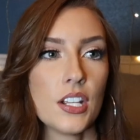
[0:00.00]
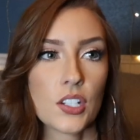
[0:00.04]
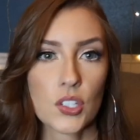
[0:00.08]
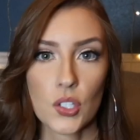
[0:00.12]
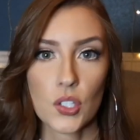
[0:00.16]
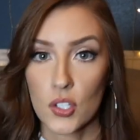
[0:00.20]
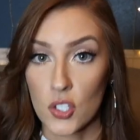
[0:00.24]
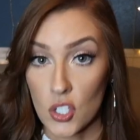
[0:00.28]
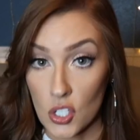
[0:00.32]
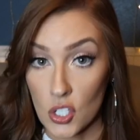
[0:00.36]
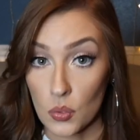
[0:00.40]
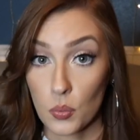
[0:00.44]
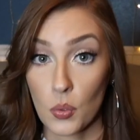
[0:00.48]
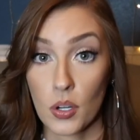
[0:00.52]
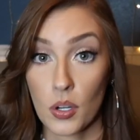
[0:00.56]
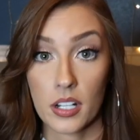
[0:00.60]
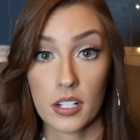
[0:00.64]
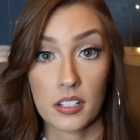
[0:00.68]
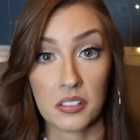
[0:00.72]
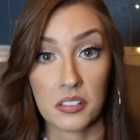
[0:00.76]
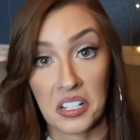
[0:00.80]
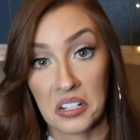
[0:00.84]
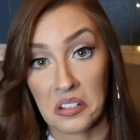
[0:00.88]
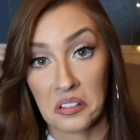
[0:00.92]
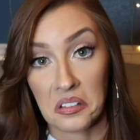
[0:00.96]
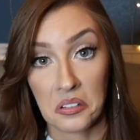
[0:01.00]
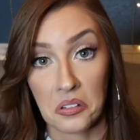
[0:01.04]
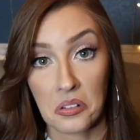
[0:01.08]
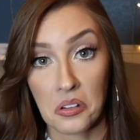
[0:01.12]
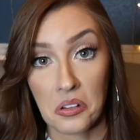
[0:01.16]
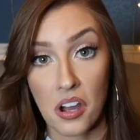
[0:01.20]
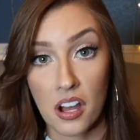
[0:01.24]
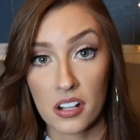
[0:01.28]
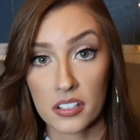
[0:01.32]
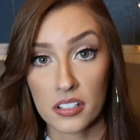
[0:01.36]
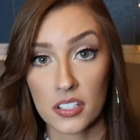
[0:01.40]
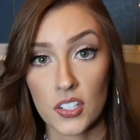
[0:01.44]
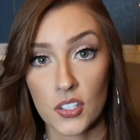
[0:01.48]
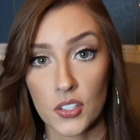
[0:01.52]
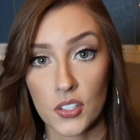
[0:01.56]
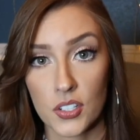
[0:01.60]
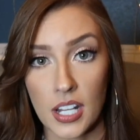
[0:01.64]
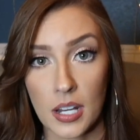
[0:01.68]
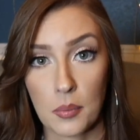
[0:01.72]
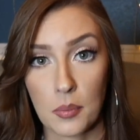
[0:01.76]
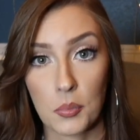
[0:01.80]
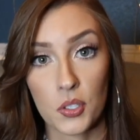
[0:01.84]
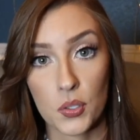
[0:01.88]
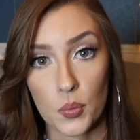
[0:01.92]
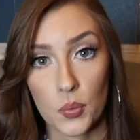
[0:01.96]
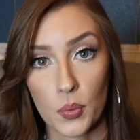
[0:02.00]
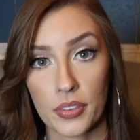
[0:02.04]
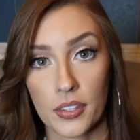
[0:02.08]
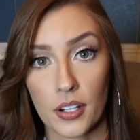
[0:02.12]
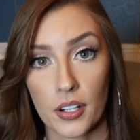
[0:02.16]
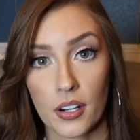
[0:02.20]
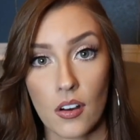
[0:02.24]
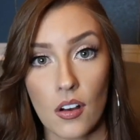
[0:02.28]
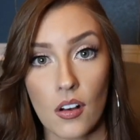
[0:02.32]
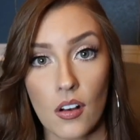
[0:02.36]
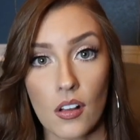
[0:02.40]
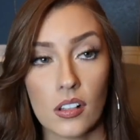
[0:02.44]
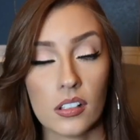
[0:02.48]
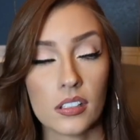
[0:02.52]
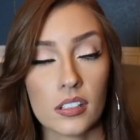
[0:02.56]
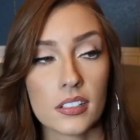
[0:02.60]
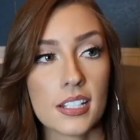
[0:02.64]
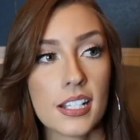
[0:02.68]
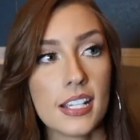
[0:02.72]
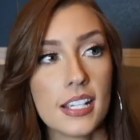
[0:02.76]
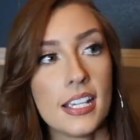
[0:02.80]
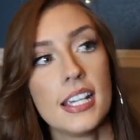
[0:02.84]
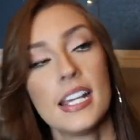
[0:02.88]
So I just wanted like a little console table is what they're called.